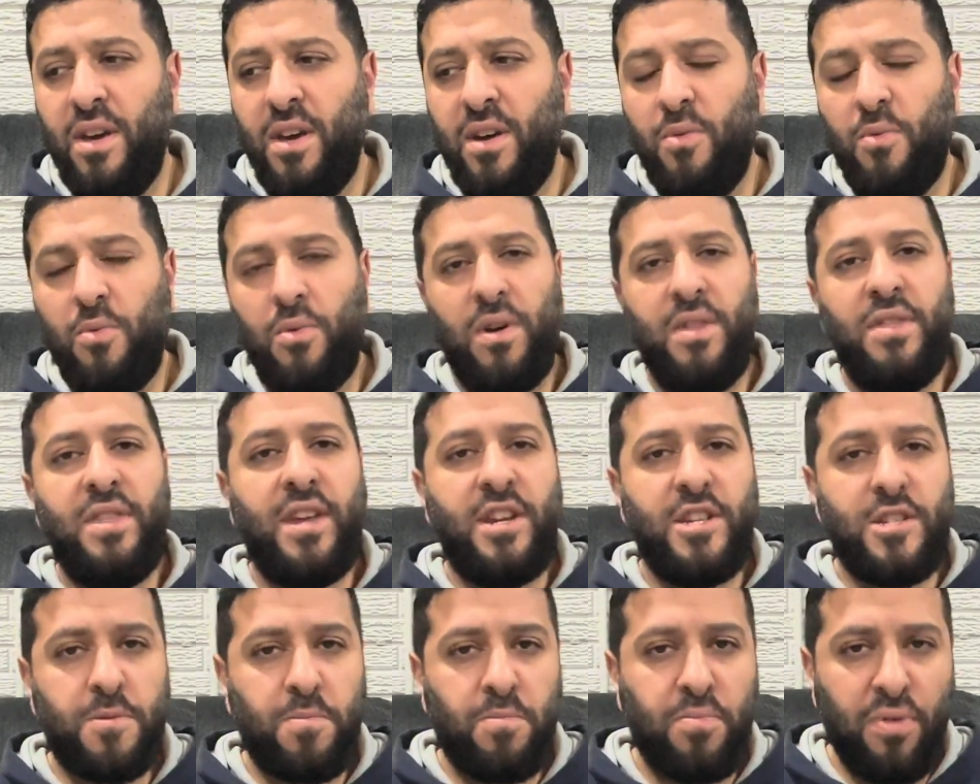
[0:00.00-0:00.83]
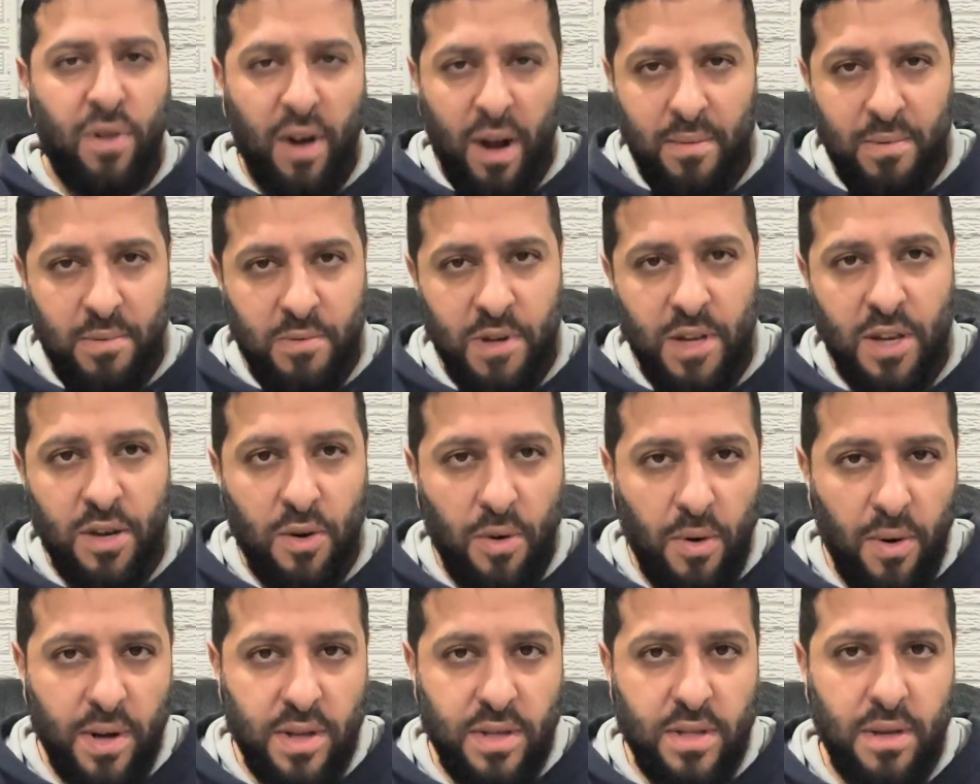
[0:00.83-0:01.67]
one that is probably
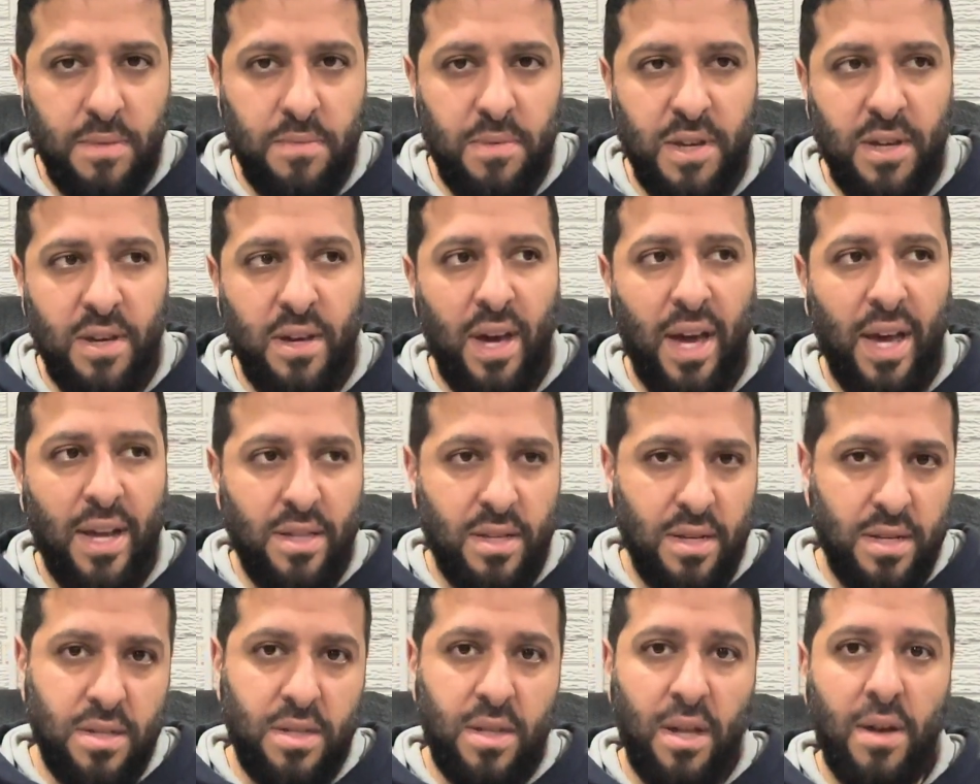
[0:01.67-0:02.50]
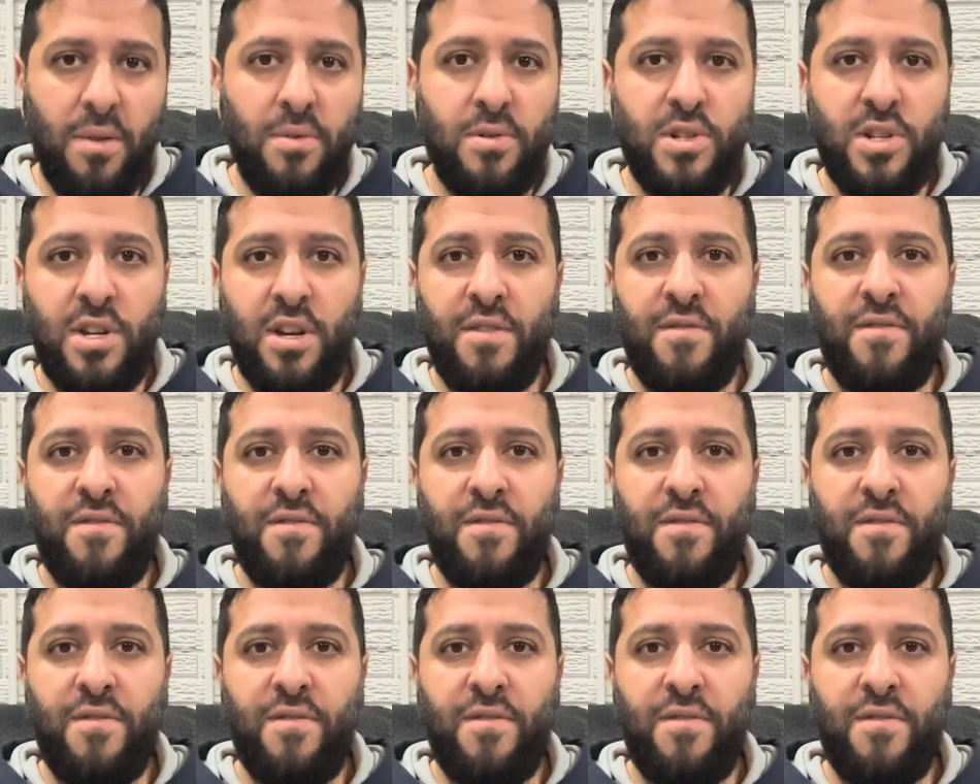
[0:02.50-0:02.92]
going to be a distinguishing